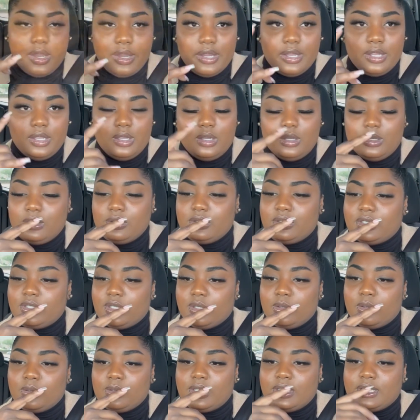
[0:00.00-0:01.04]
right, y'all.
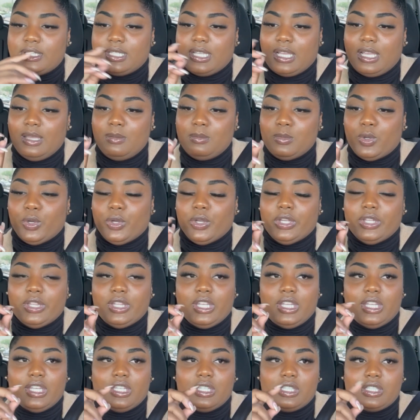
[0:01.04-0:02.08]
So the time
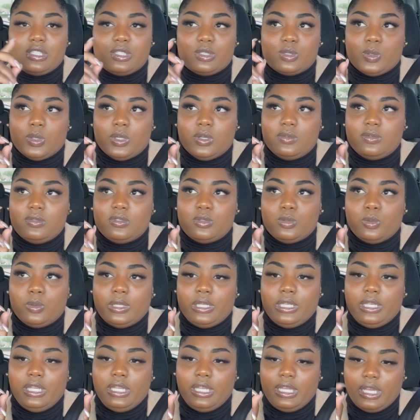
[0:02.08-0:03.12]
currently is twelve
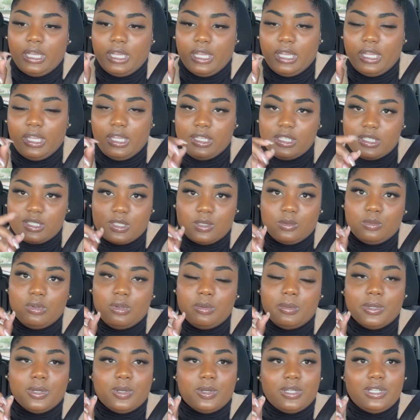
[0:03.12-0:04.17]
twenty-eight. So we
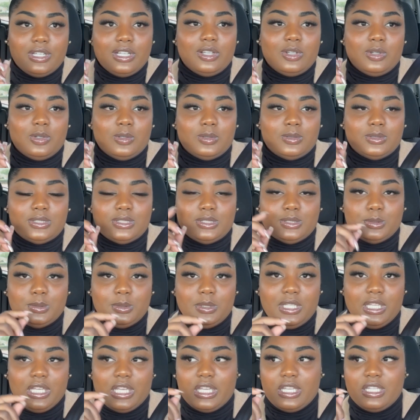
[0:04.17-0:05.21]
were going to go to
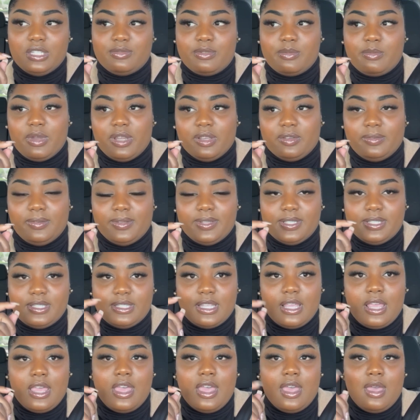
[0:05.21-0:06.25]
Kiki's for breakfast,
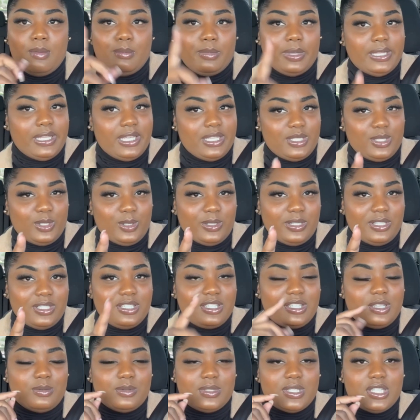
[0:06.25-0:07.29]
but they told
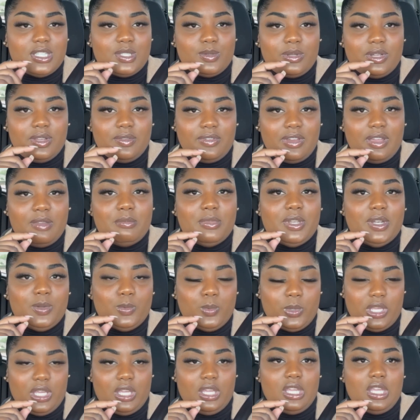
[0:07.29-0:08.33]
us it was a twenty-five minute
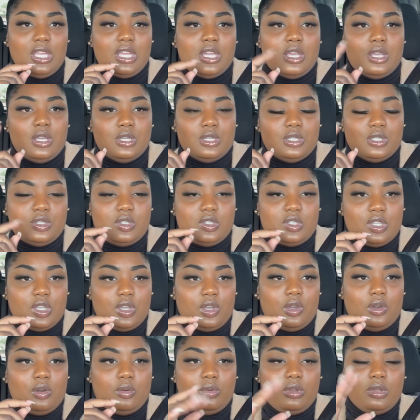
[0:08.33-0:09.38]
wait.
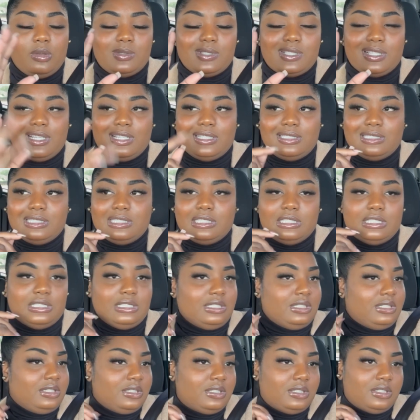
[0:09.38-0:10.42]
So we was like,
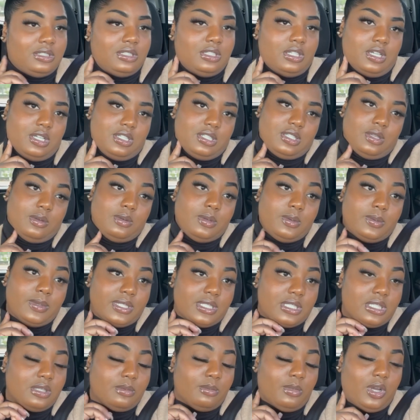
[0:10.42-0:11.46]
uh, nah. So we
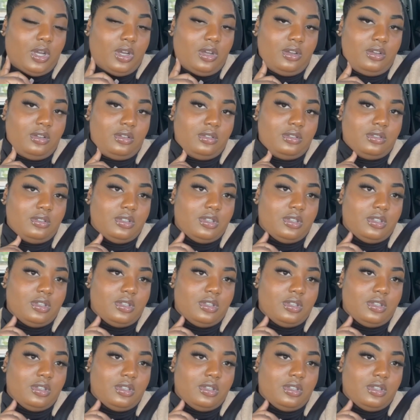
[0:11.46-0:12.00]
went to the mall